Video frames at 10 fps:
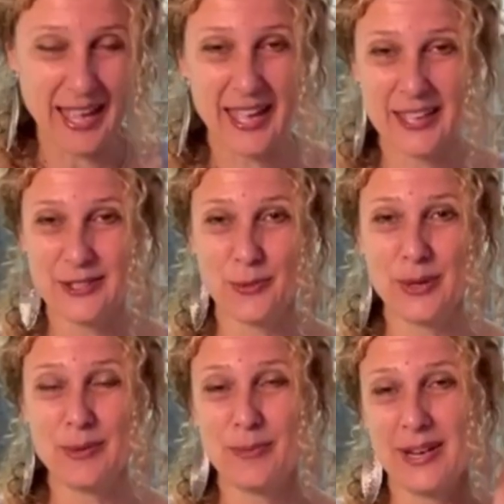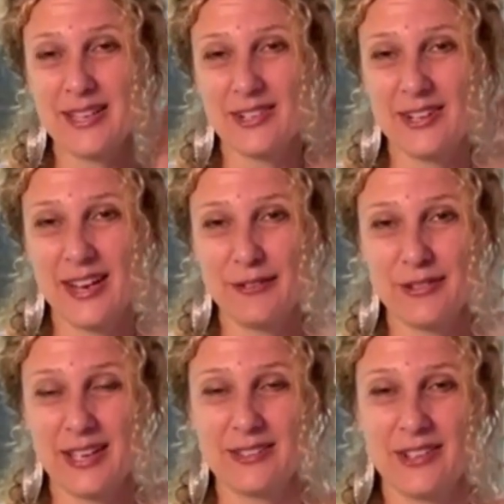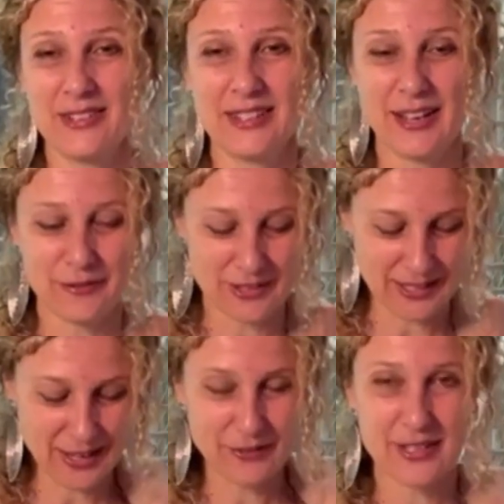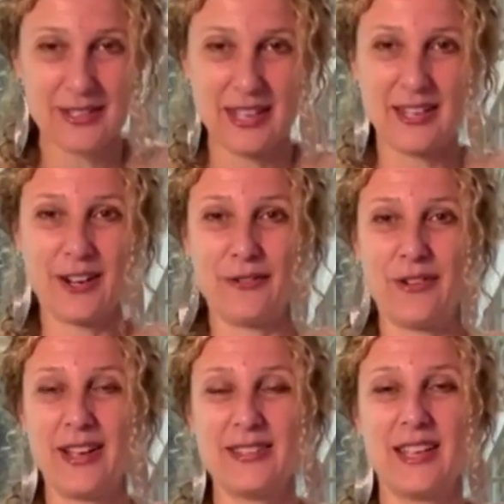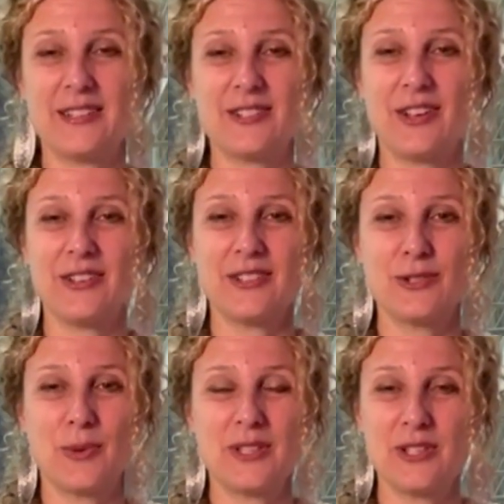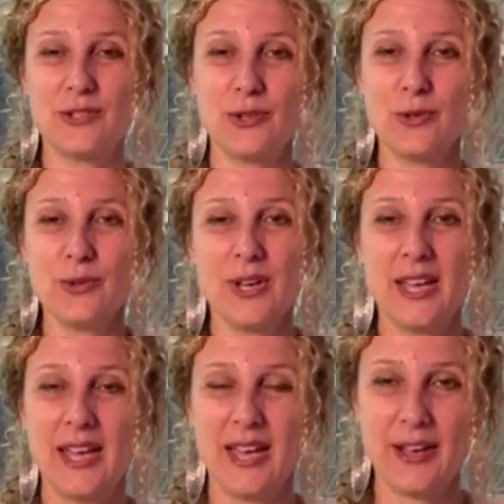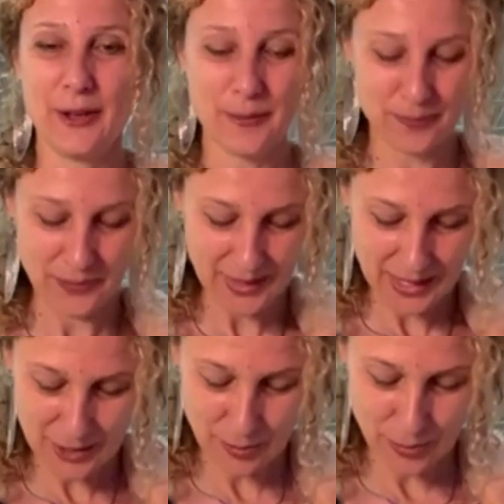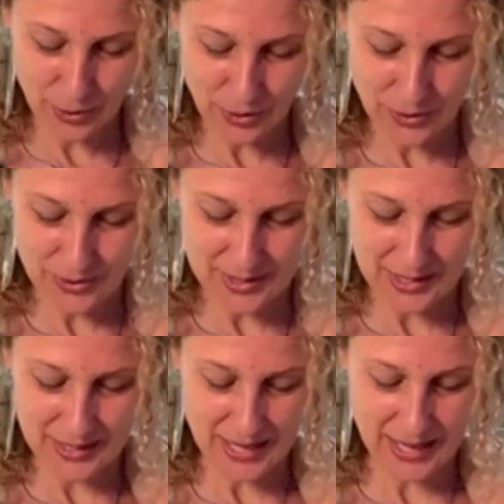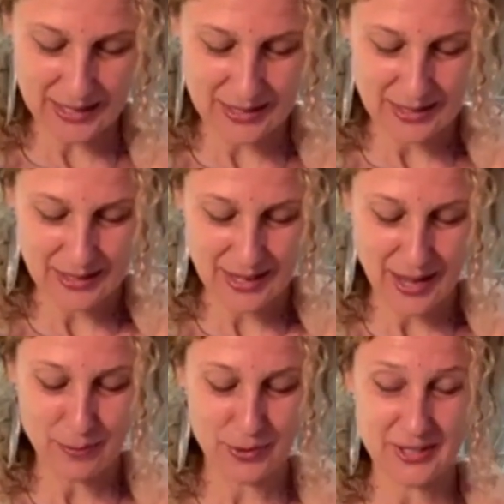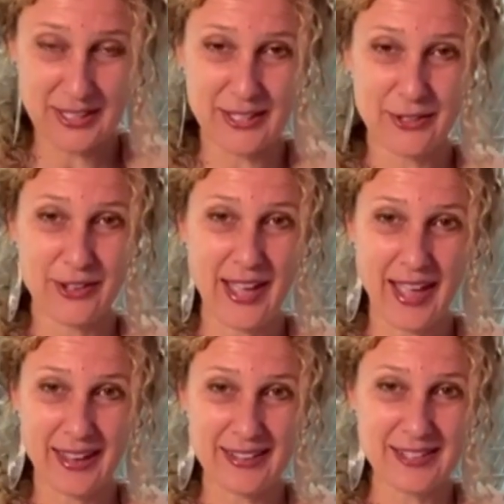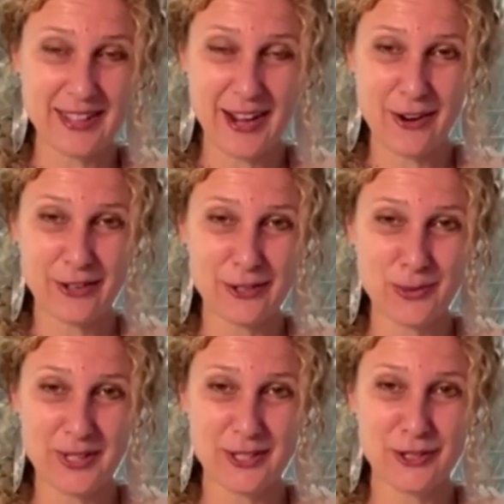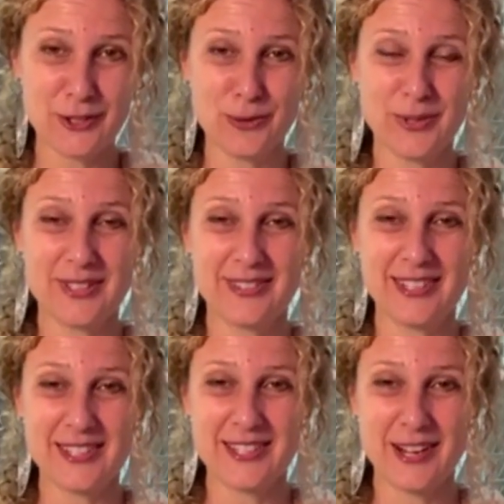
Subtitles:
And we will place our left hand on the left 11 and our right hand on the 22. In the book, you see that I put a little hand there on the 22 with this